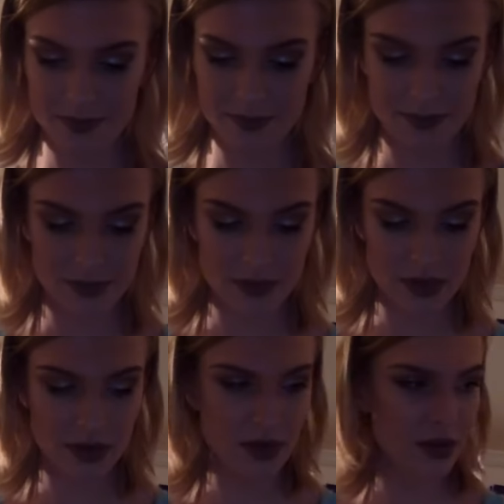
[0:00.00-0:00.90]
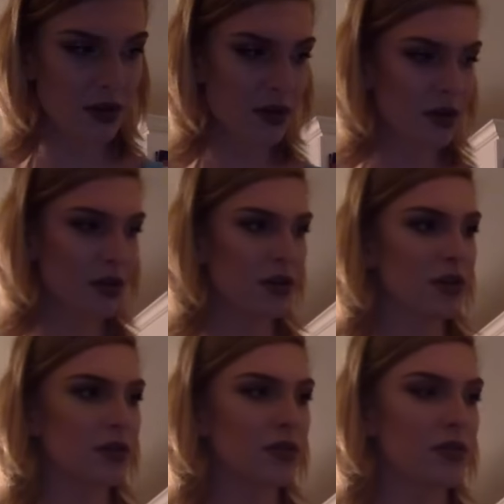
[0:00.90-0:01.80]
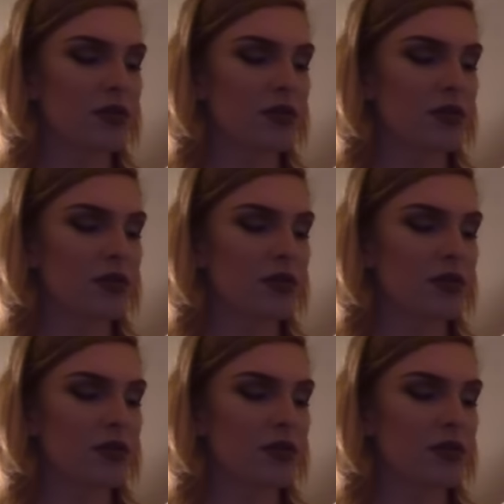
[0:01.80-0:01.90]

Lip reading: Nothing is said.